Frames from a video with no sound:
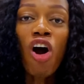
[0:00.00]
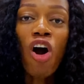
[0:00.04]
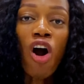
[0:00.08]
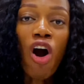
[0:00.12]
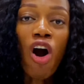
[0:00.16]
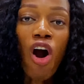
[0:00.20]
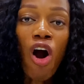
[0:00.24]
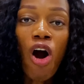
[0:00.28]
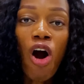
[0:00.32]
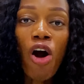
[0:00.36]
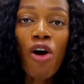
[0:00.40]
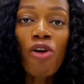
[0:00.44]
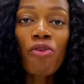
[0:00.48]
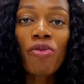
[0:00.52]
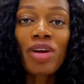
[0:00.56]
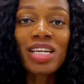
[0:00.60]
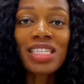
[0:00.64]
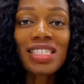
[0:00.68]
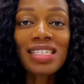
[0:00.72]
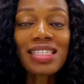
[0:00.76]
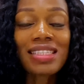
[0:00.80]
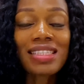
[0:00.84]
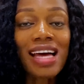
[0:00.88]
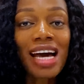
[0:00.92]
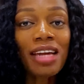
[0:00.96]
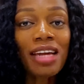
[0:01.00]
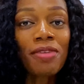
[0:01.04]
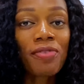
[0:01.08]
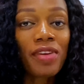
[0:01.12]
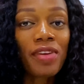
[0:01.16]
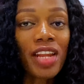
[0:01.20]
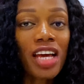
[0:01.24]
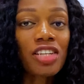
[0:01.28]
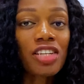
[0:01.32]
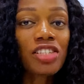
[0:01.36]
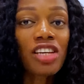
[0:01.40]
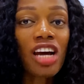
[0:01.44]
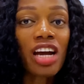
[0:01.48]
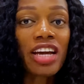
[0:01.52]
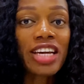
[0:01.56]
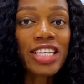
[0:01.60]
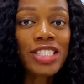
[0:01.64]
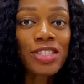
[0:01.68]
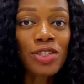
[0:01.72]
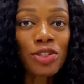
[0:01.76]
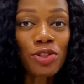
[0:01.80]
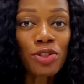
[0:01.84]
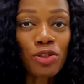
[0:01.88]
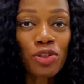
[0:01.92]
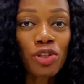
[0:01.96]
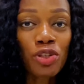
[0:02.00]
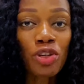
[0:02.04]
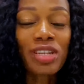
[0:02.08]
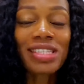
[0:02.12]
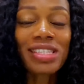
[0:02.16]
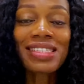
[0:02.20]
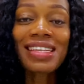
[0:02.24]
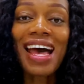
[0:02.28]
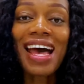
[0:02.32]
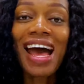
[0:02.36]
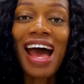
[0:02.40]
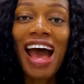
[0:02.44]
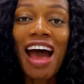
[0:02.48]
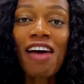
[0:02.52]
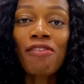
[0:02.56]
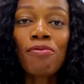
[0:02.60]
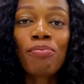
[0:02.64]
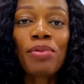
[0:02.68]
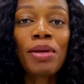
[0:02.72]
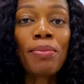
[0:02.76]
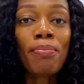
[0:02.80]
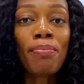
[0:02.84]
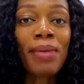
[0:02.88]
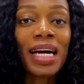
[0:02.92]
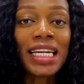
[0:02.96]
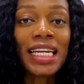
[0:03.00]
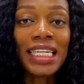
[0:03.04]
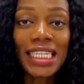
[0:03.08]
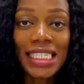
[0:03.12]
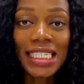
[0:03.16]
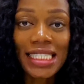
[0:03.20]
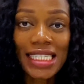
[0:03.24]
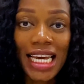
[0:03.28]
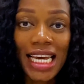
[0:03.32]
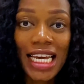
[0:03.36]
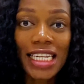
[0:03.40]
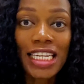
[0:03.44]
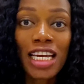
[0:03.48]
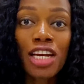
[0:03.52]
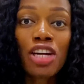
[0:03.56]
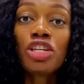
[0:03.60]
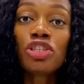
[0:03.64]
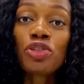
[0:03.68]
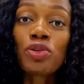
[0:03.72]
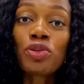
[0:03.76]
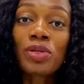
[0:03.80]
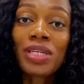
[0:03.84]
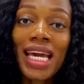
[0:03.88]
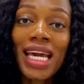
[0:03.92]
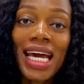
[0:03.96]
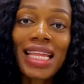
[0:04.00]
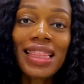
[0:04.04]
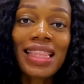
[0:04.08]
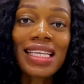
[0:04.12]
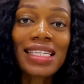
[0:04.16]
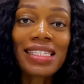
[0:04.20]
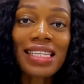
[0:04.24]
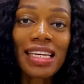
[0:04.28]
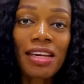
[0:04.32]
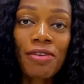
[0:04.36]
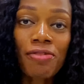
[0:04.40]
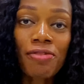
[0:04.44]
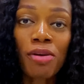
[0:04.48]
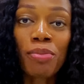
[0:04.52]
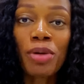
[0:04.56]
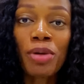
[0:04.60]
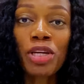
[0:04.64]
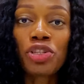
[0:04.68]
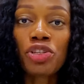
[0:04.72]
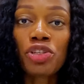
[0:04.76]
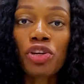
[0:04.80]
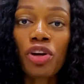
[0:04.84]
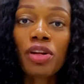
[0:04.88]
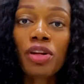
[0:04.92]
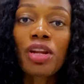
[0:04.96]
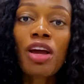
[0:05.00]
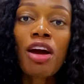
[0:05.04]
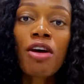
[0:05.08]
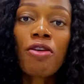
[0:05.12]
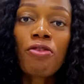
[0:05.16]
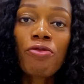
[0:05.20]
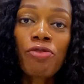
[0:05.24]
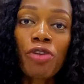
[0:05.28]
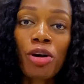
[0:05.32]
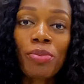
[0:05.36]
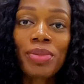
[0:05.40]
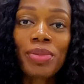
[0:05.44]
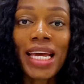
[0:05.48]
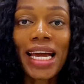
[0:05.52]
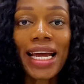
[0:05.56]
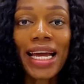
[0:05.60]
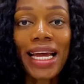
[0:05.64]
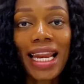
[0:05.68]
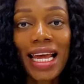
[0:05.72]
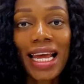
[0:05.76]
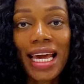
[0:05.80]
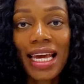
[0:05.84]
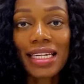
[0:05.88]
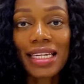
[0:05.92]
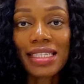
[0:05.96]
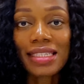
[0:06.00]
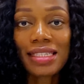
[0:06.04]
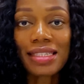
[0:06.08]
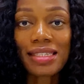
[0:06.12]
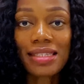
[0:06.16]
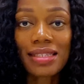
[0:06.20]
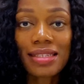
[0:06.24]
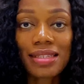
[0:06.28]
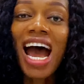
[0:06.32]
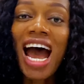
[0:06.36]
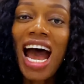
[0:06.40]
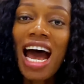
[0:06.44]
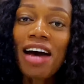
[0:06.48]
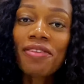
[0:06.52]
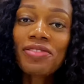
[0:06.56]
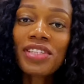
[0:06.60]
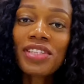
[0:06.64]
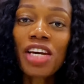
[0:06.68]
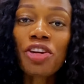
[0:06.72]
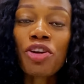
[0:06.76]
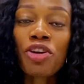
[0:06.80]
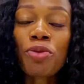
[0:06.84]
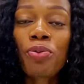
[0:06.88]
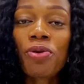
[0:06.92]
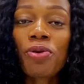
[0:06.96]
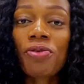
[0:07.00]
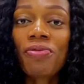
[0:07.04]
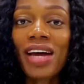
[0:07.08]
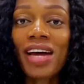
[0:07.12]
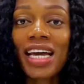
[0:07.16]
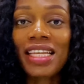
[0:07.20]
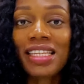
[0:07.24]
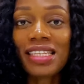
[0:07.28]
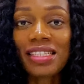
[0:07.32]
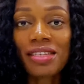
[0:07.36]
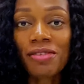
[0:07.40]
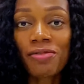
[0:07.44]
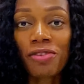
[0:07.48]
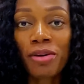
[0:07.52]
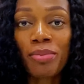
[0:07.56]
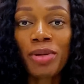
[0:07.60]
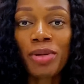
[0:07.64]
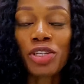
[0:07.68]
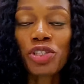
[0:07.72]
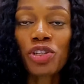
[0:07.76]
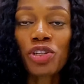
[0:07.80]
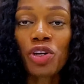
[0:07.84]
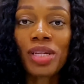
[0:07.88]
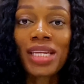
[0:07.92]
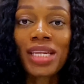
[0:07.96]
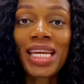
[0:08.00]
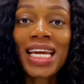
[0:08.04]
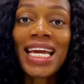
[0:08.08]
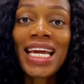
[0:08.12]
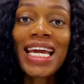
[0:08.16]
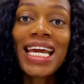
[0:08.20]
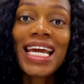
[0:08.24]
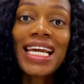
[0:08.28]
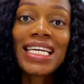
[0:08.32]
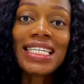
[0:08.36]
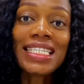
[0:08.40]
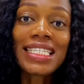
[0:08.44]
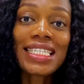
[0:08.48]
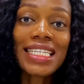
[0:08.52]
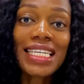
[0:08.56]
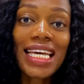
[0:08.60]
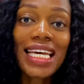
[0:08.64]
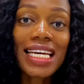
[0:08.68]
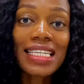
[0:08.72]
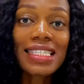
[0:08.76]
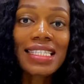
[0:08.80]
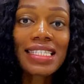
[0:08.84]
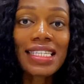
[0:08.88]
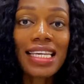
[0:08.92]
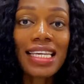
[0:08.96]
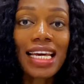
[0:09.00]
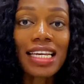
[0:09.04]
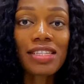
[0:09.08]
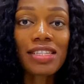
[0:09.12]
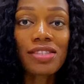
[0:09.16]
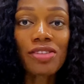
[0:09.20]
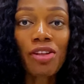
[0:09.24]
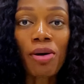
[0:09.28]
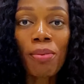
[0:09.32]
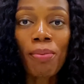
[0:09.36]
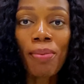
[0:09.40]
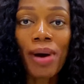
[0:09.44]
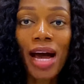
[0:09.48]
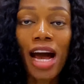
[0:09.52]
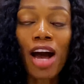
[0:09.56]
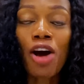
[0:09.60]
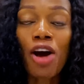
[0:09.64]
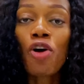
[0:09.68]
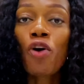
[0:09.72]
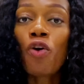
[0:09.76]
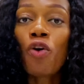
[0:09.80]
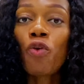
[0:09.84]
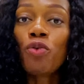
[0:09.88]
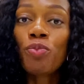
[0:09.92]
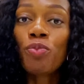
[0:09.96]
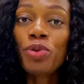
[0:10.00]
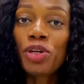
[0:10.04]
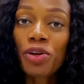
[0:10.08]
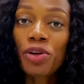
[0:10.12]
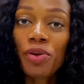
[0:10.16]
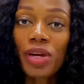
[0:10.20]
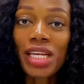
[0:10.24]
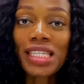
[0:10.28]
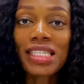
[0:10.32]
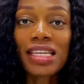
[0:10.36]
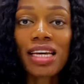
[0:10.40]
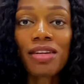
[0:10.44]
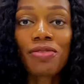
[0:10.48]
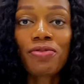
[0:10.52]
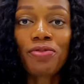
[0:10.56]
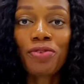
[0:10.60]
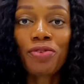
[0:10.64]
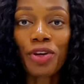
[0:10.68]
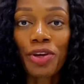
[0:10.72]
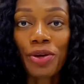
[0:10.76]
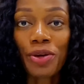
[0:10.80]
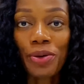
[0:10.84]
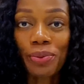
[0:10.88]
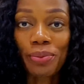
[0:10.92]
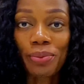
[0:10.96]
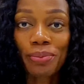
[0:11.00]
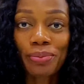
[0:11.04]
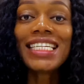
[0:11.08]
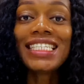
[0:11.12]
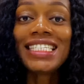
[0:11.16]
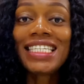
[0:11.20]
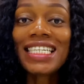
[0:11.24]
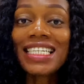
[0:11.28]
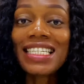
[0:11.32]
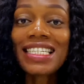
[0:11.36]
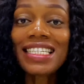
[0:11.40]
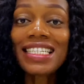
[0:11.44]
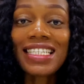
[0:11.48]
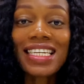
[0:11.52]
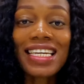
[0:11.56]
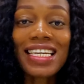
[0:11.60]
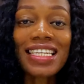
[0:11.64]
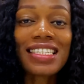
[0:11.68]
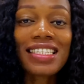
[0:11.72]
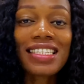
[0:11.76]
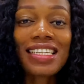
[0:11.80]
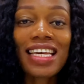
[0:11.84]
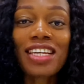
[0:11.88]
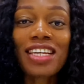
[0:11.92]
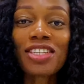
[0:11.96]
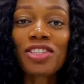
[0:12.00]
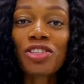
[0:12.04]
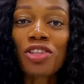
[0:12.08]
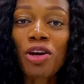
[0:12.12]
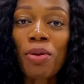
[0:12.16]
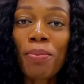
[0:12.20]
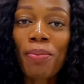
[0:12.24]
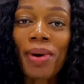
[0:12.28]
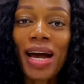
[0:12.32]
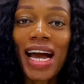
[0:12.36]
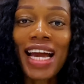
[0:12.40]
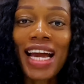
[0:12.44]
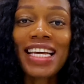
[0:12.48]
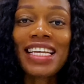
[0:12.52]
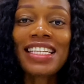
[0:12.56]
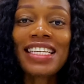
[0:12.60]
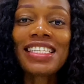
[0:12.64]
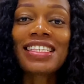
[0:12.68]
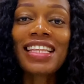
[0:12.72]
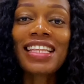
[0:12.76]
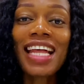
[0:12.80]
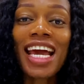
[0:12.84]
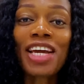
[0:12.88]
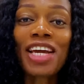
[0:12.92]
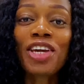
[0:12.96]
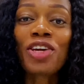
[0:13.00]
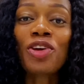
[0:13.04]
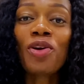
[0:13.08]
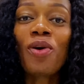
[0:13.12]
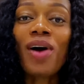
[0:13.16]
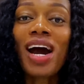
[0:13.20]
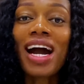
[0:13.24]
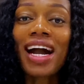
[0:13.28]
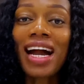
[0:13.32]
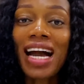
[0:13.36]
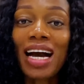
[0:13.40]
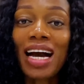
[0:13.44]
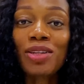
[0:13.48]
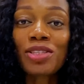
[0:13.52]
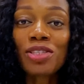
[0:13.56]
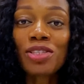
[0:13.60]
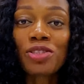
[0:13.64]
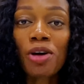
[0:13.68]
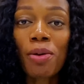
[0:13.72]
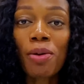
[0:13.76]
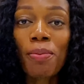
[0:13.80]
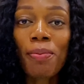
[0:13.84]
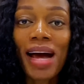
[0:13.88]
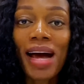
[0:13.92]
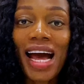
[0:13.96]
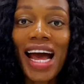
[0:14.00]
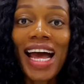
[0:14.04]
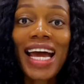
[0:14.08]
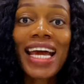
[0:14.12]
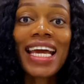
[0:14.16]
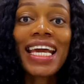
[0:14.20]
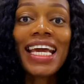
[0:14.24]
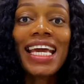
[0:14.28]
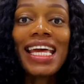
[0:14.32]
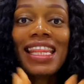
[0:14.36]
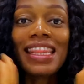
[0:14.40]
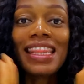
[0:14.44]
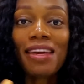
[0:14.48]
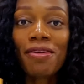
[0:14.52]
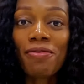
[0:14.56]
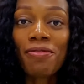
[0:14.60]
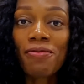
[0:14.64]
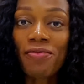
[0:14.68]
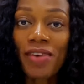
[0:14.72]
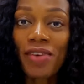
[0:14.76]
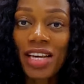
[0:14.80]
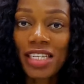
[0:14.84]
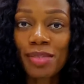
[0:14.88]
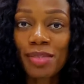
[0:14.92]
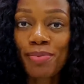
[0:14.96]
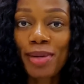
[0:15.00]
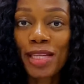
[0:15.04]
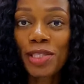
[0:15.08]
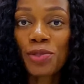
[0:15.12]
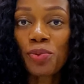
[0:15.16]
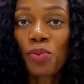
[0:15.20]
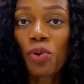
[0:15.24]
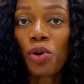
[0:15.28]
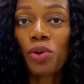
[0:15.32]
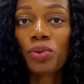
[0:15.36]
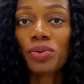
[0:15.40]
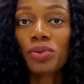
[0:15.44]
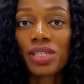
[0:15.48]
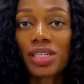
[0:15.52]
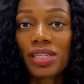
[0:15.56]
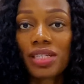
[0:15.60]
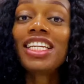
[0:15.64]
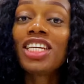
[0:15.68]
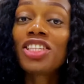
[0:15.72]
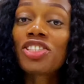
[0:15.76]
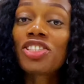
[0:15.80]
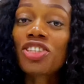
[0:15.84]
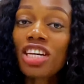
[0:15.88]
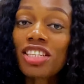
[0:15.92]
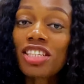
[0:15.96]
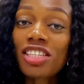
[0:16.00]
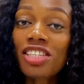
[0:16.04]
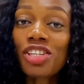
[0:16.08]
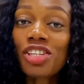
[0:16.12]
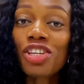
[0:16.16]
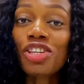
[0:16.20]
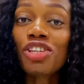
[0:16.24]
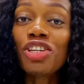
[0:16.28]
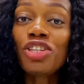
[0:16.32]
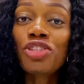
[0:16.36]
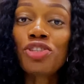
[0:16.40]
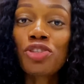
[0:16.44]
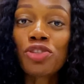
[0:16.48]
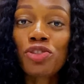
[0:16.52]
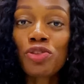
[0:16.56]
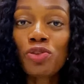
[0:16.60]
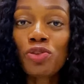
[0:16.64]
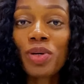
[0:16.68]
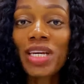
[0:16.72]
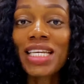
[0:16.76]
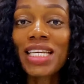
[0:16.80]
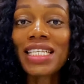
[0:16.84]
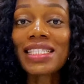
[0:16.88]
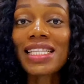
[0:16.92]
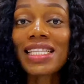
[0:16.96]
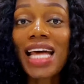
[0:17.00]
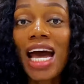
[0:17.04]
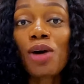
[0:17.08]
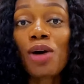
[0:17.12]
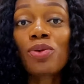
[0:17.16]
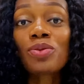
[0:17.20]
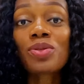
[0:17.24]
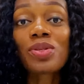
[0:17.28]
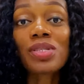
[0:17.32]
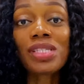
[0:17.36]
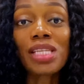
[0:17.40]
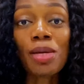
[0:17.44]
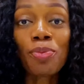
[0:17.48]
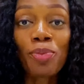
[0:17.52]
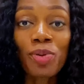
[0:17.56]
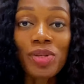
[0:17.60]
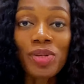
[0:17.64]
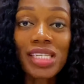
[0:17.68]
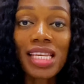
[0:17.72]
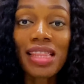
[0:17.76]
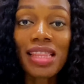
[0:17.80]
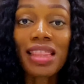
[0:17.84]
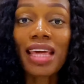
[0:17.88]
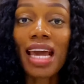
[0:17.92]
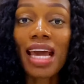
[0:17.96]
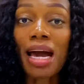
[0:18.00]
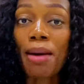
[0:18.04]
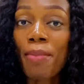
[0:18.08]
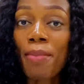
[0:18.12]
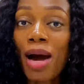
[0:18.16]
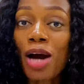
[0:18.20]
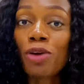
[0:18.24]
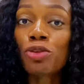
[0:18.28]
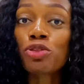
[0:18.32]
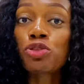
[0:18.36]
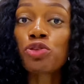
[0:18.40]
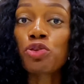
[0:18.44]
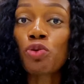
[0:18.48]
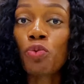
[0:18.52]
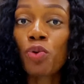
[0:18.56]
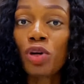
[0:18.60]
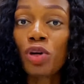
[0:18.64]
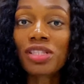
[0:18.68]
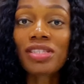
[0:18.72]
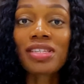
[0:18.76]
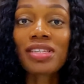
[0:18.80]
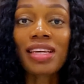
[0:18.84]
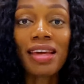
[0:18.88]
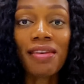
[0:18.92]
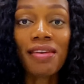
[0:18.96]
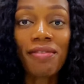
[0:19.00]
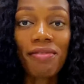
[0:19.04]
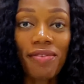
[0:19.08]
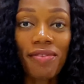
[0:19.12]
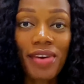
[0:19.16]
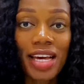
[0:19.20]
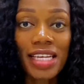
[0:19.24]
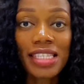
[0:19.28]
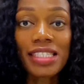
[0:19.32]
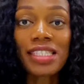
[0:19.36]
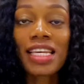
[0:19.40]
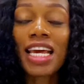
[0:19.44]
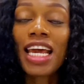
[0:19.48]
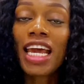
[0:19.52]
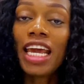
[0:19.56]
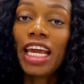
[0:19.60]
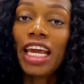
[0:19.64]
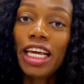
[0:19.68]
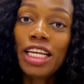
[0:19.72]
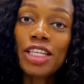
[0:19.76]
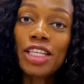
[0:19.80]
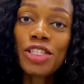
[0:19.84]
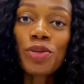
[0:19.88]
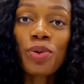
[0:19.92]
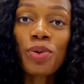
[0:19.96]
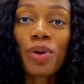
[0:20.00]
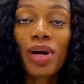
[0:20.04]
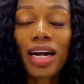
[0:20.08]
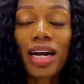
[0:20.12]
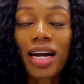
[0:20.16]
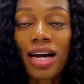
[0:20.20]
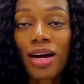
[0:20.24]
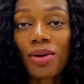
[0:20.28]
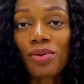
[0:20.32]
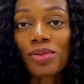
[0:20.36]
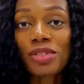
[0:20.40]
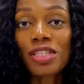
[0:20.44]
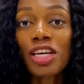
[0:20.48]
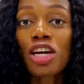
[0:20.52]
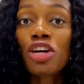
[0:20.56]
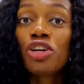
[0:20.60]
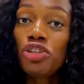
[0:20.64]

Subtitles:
all registered financial institutions have been mandated to get this information from their clients. After you provide this information, a CSCS number will be created for you. This CSCS number is like your account number in the investment world. The third thing you need to do is now to deposit the amount you want to invest into your account.